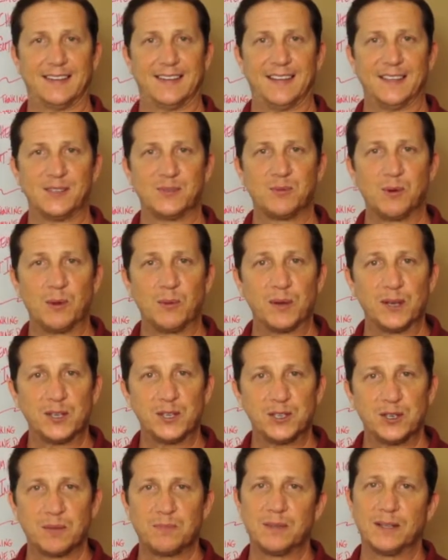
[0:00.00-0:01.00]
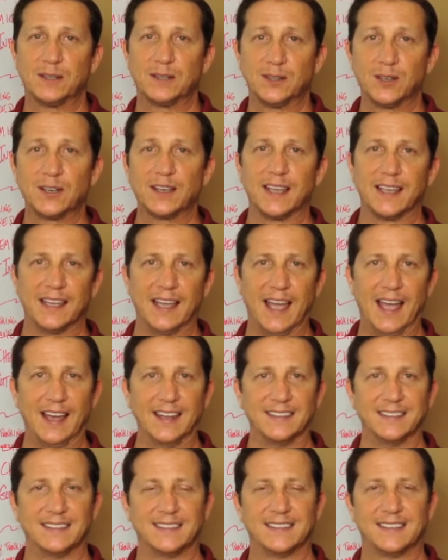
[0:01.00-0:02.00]
is what we should be looking at,
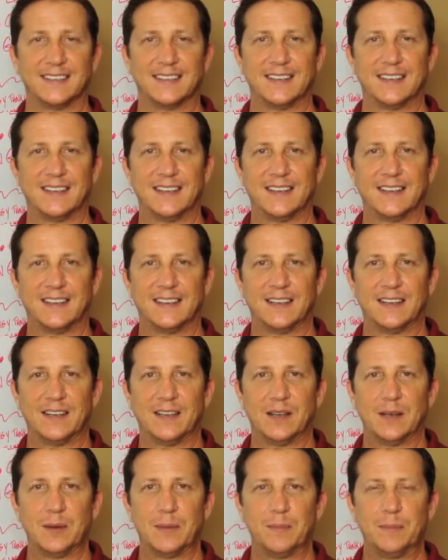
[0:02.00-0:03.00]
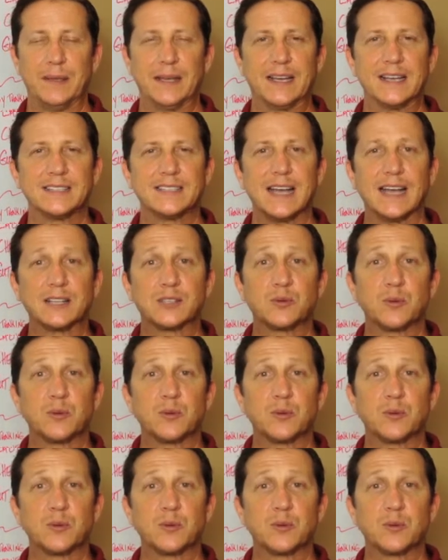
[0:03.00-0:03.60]
because that's